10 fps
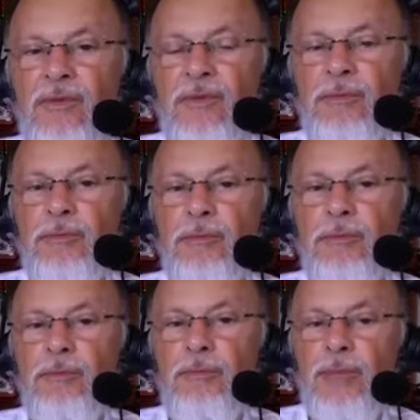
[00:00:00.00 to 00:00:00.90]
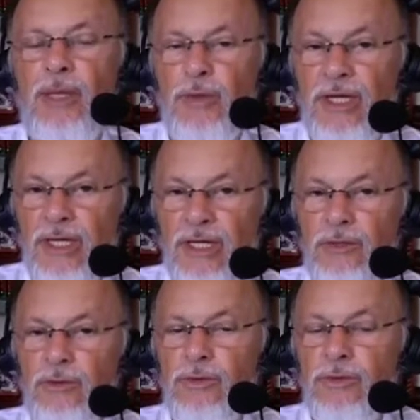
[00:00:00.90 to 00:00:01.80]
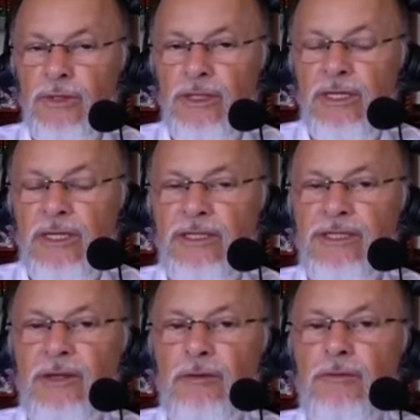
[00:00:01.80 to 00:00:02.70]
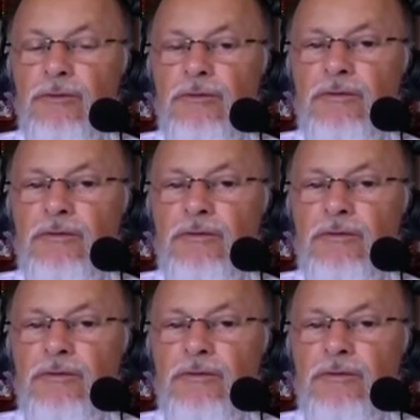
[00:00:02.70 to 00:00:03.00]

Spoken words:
be carried away by deceit